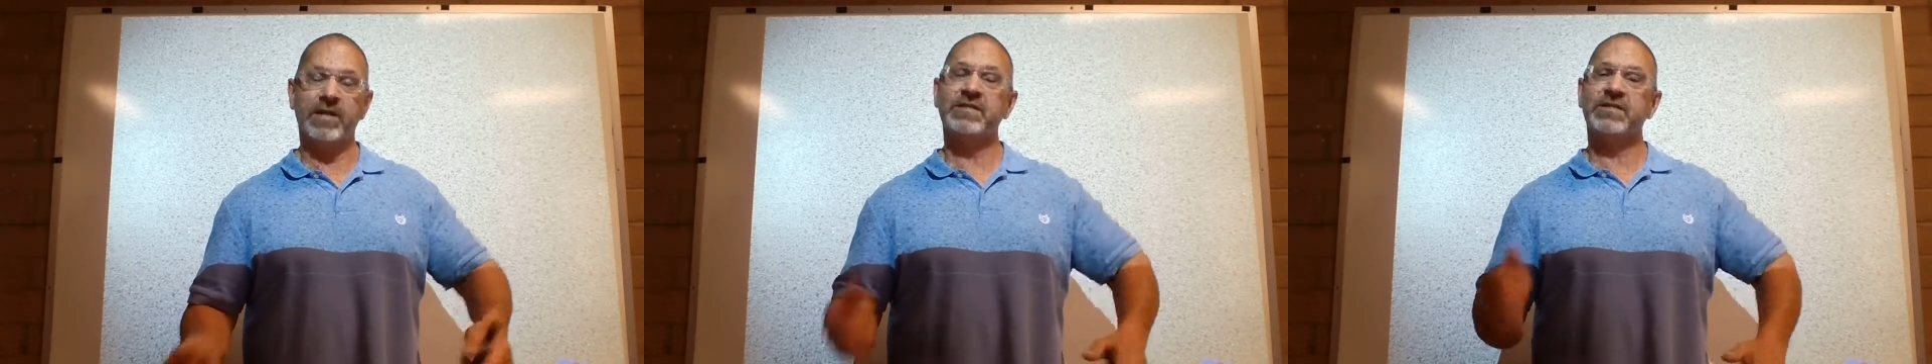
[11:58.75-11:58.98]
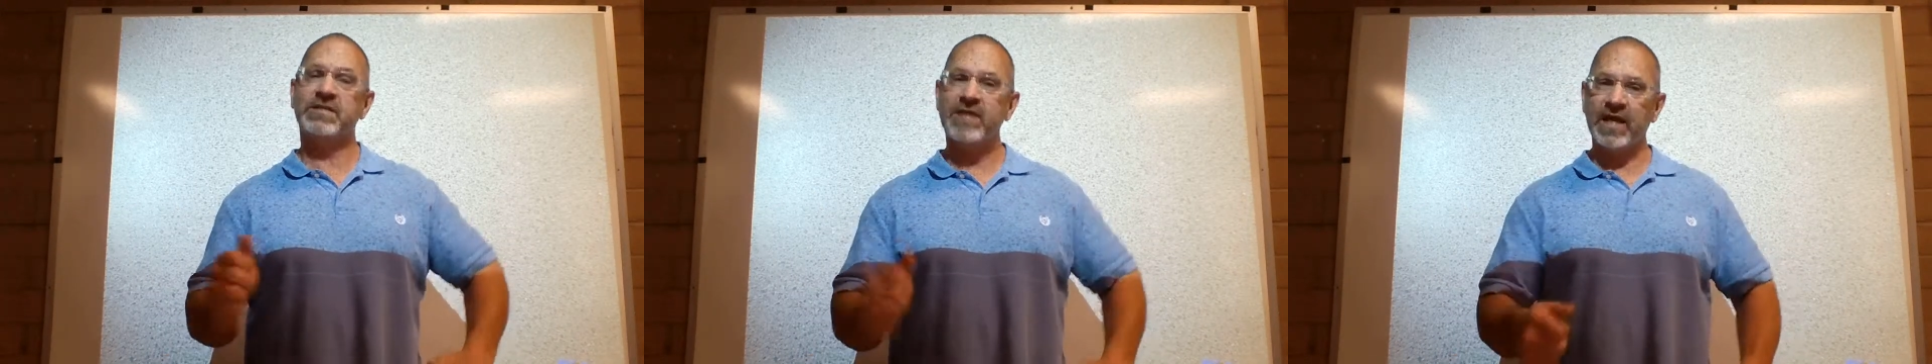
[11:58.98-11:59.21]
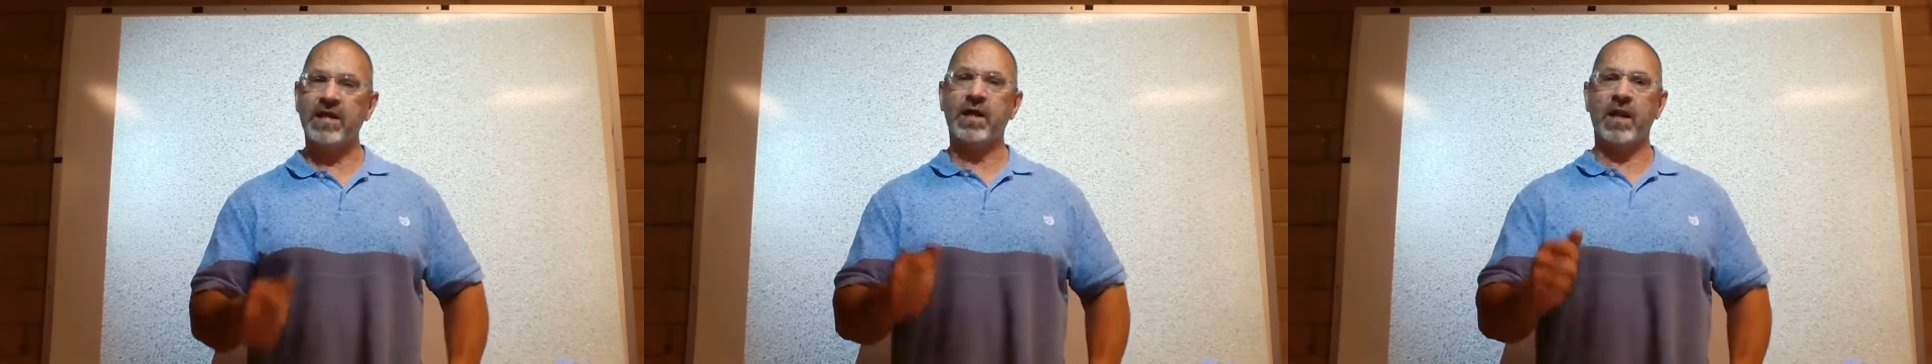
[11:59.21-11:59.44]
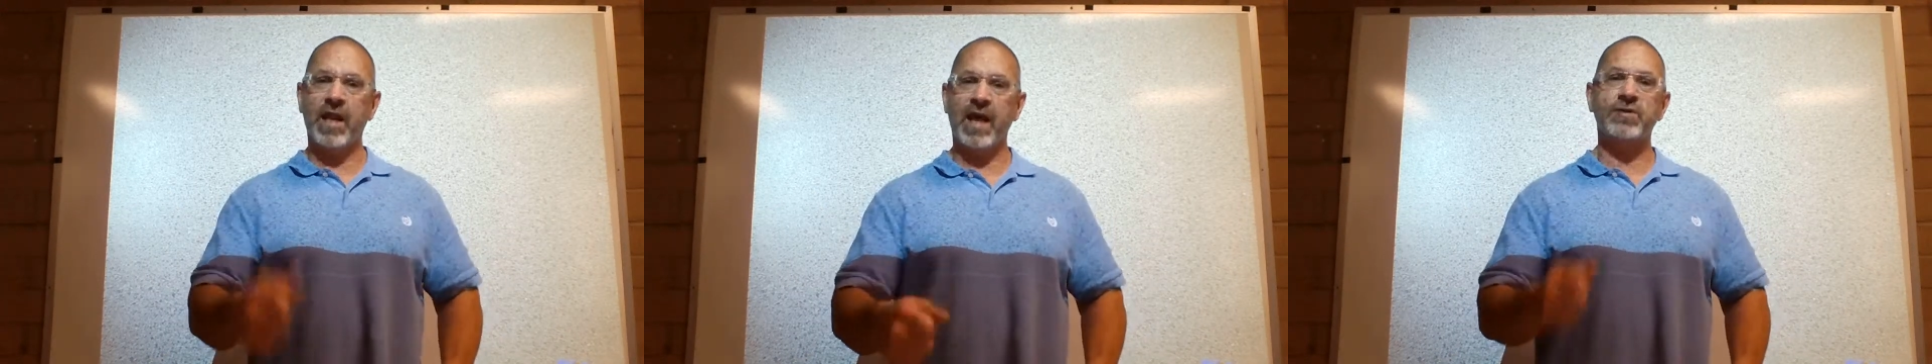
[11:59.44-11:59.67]
a
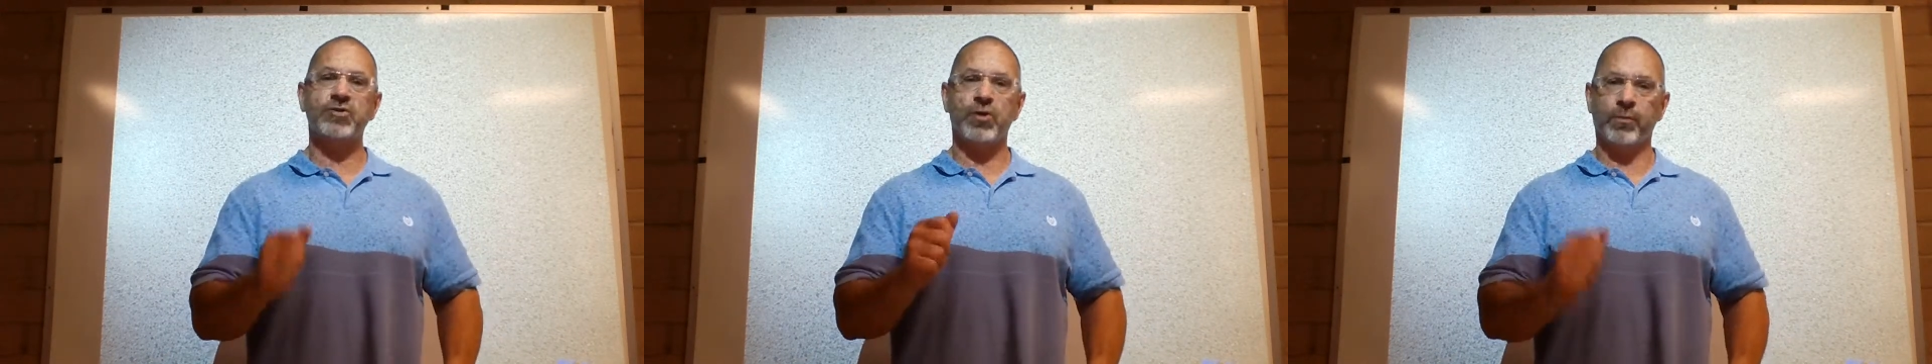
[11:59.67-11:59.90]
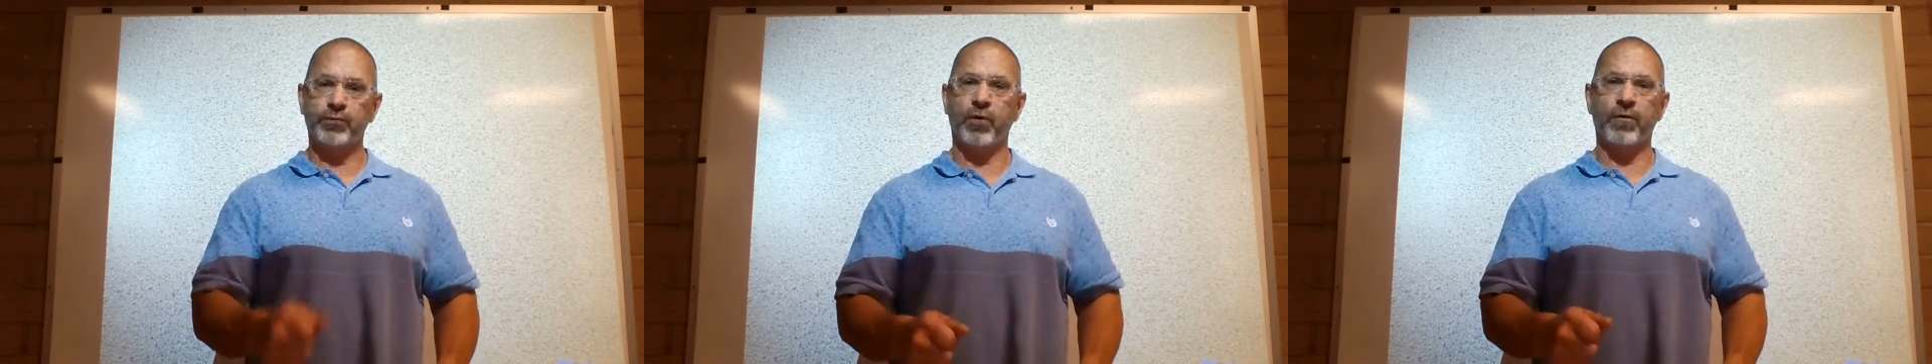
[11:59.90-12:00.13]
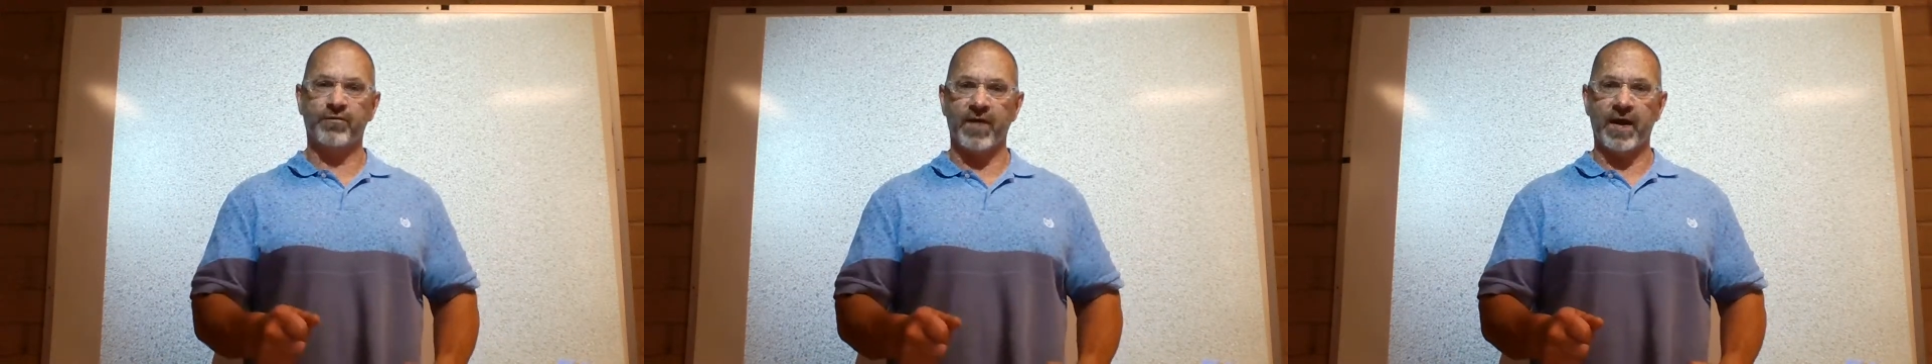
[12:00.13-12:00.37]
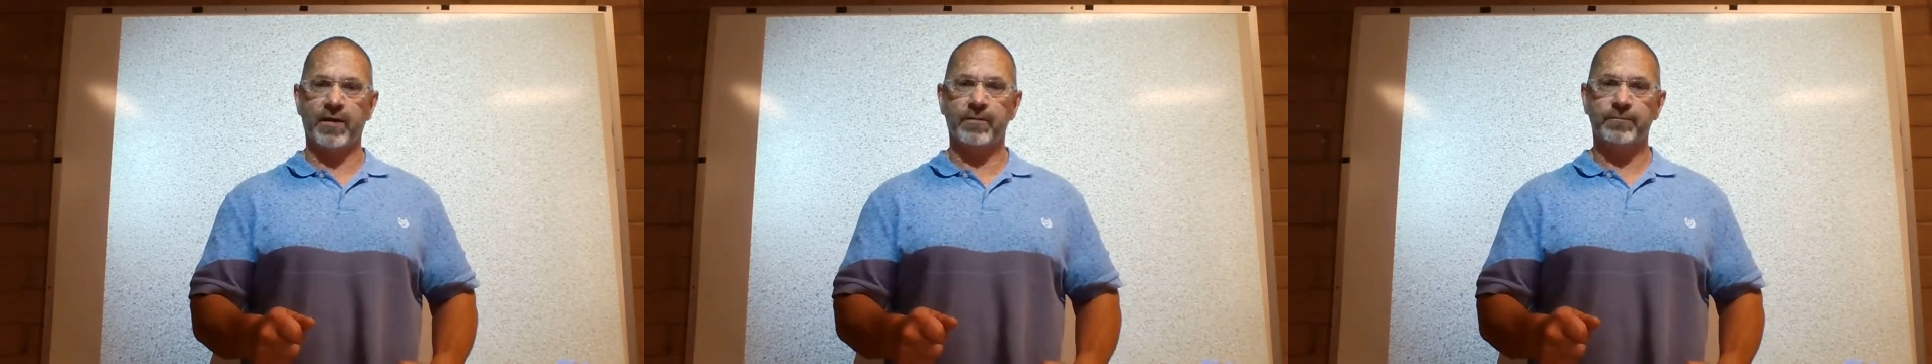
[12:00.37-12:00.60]
psychological
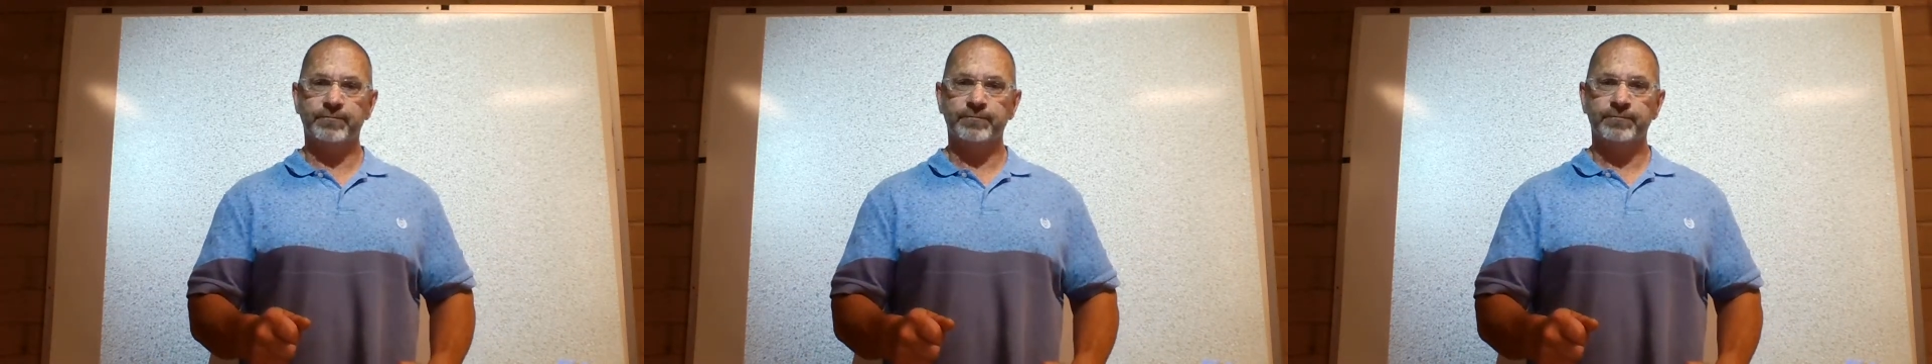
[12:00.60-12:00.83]
profile,